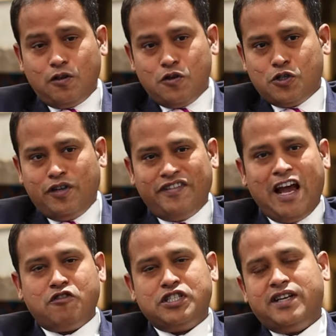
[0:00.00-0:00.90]
So if I
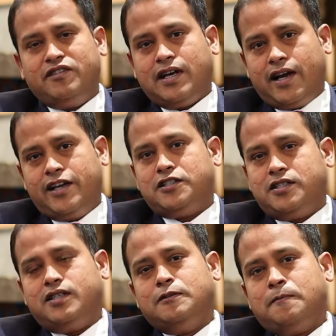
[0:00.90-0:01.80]
have to say with
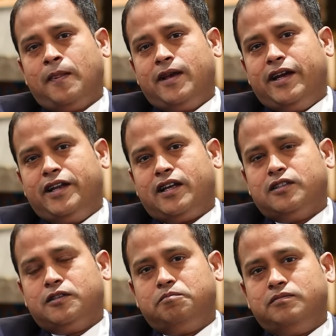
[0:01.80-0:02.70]
IHG, in other